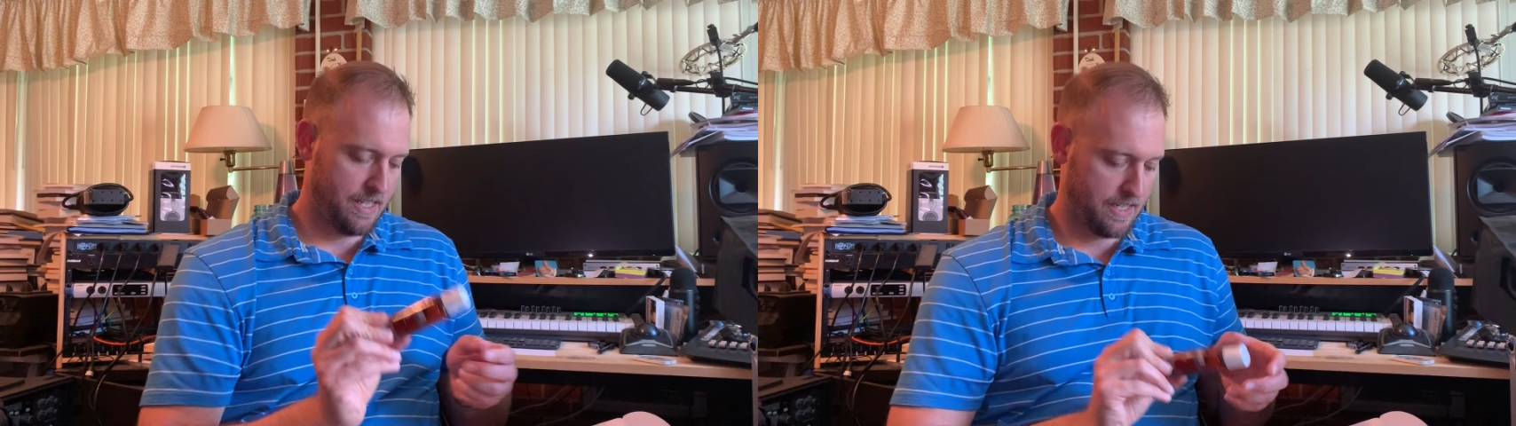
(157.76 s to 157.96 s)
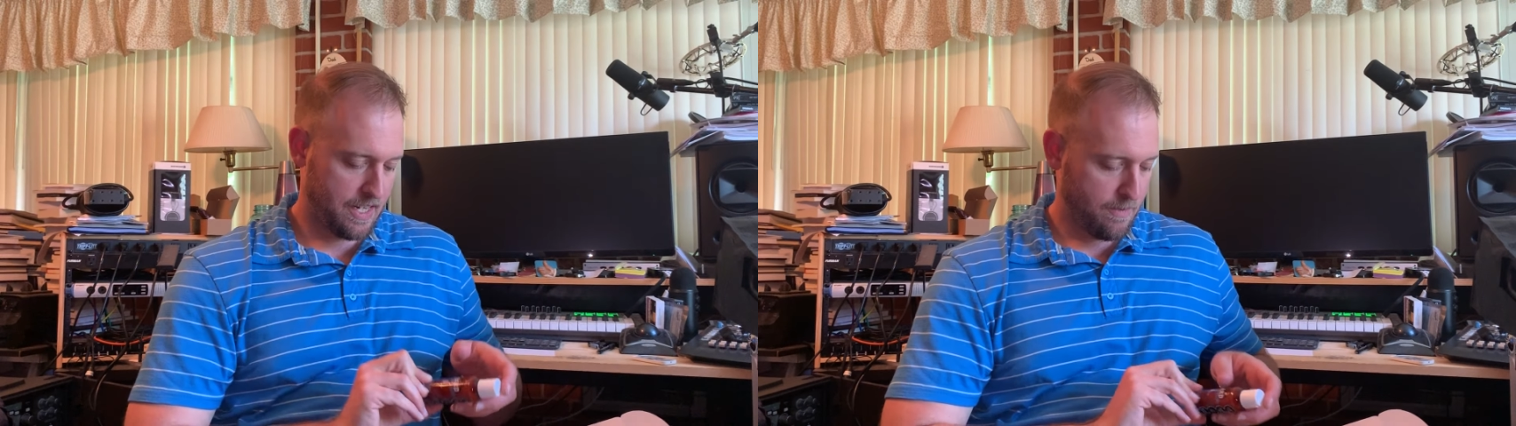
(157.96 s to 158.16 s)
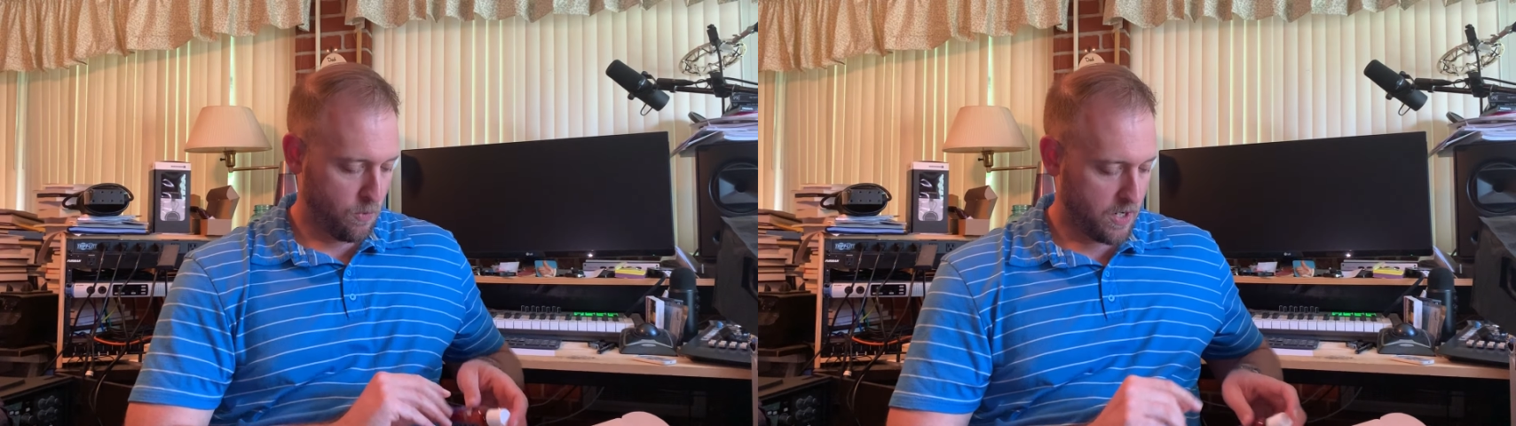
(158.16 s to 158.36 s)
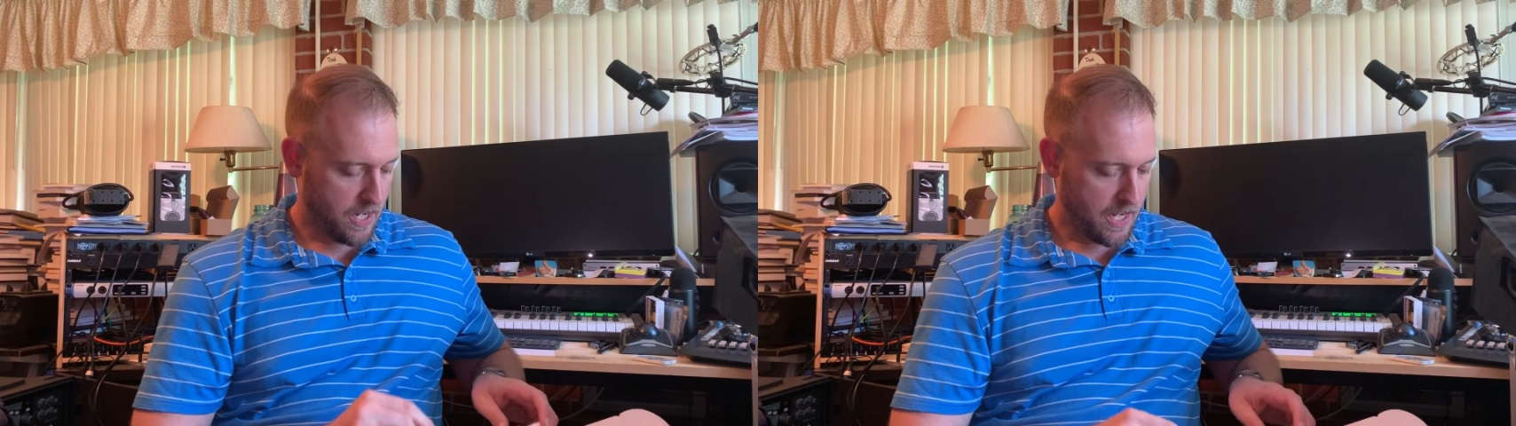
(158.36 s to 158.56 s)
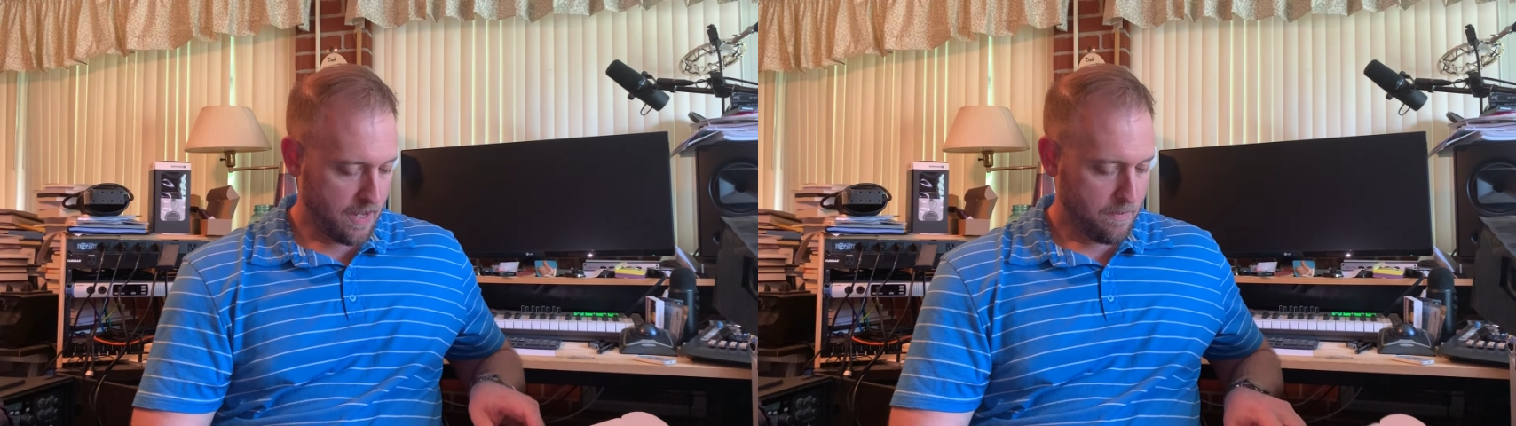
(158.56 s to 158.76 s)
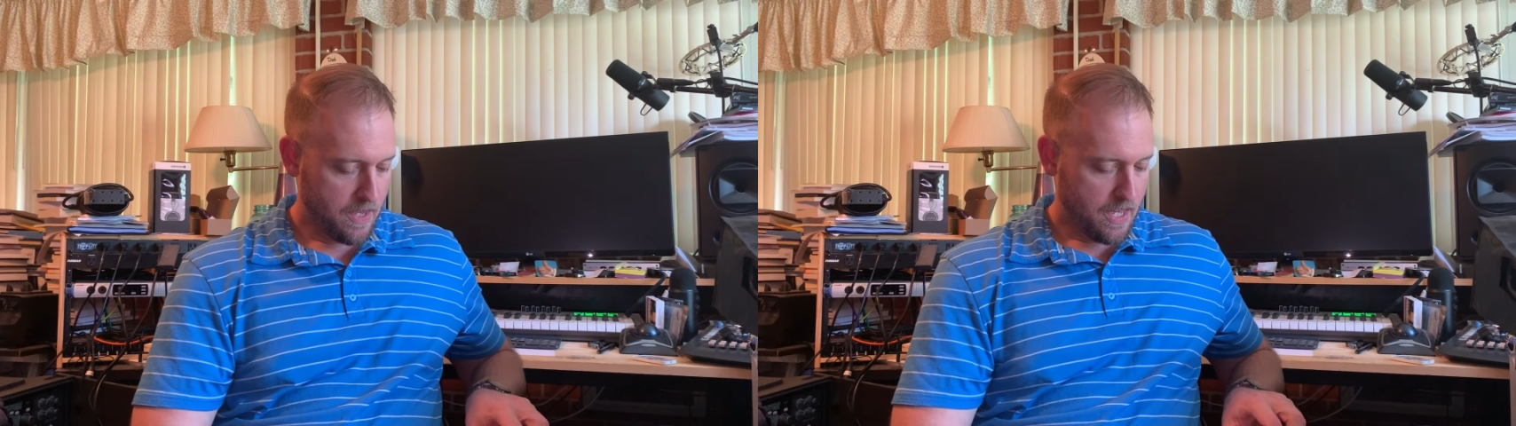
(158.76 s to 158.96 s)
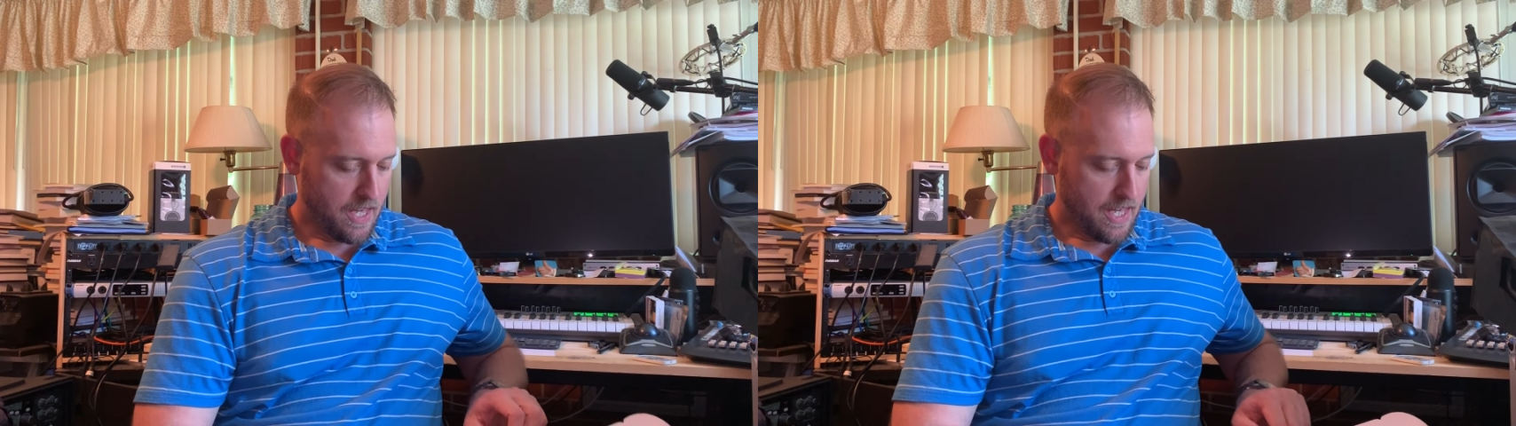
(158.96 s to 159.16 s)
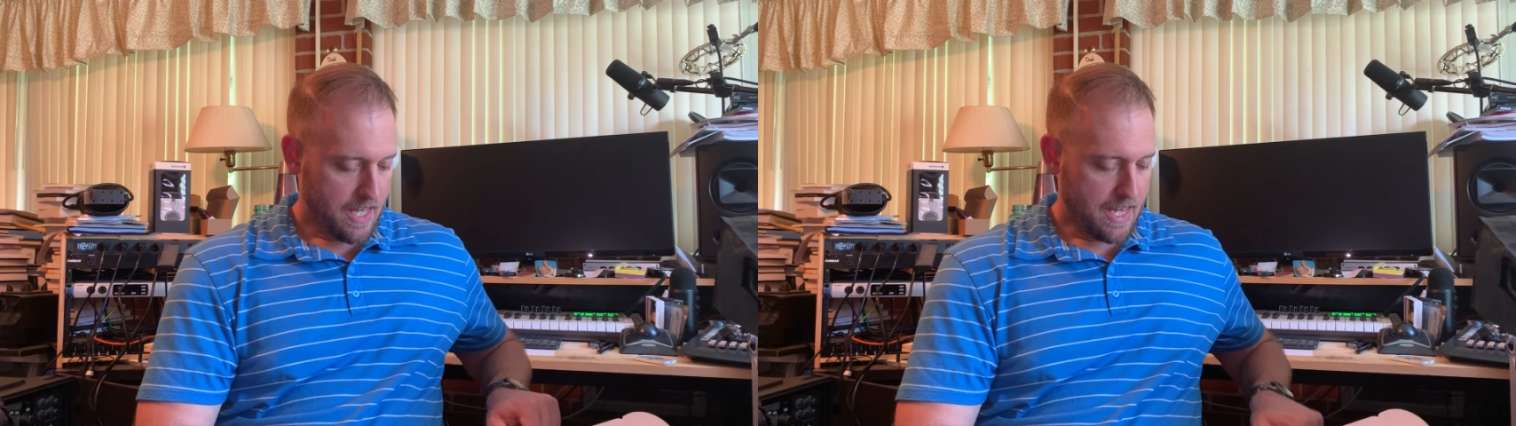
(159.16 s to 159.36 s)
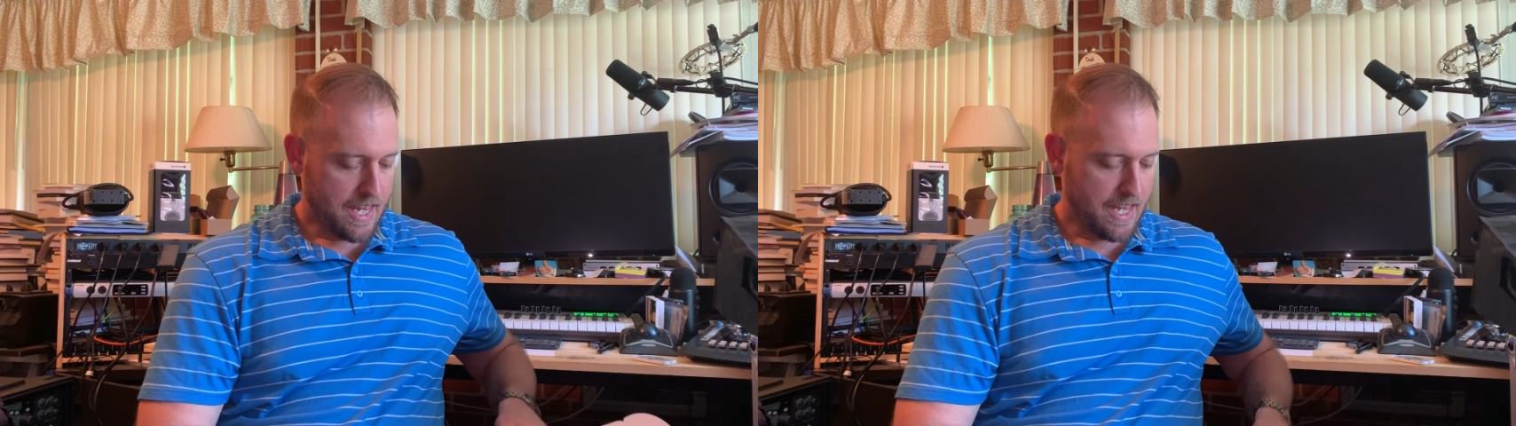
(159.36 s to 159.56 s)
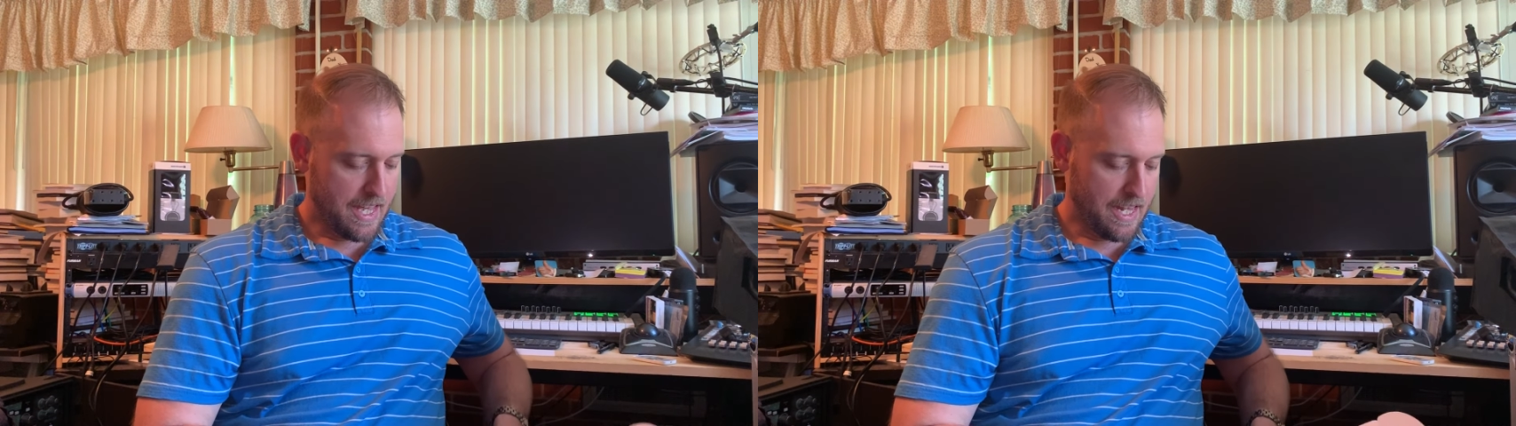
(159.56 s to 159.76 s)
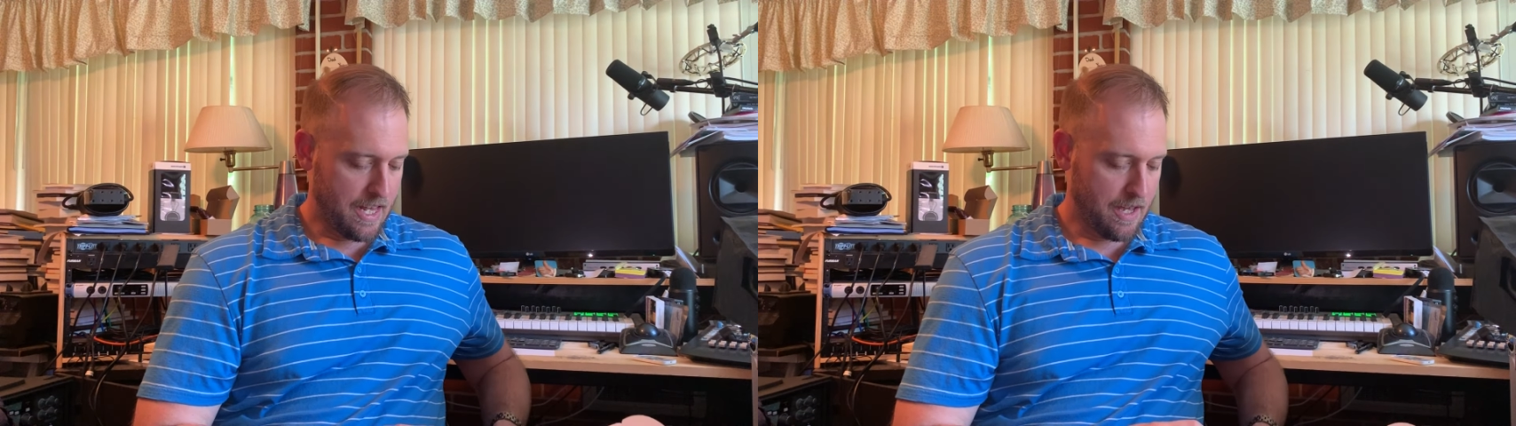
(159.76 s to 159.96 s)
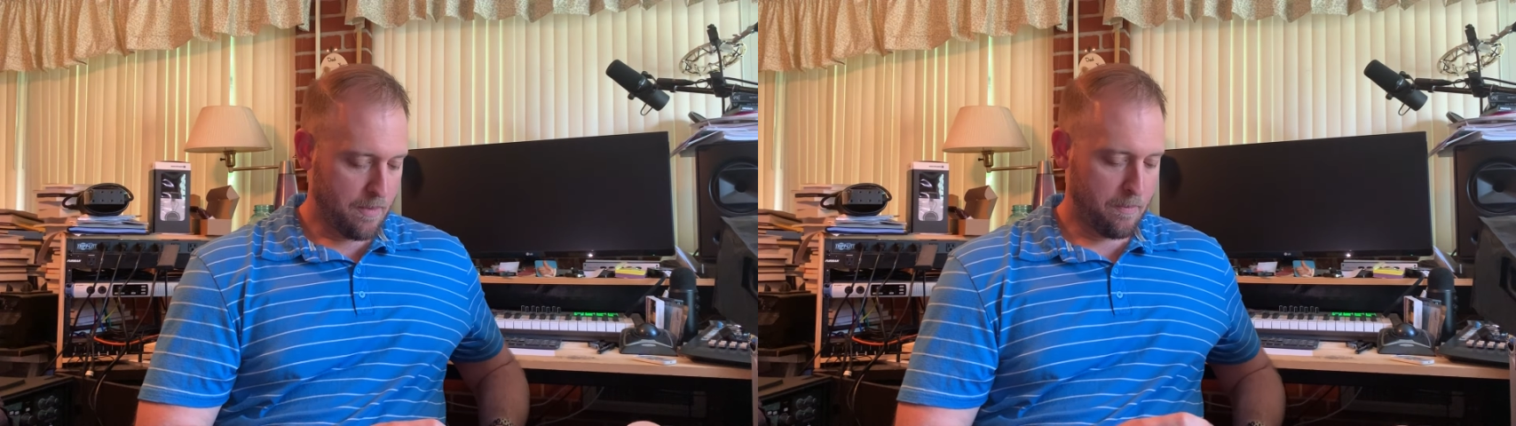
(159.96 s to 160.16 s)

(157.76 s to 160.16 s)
same way. And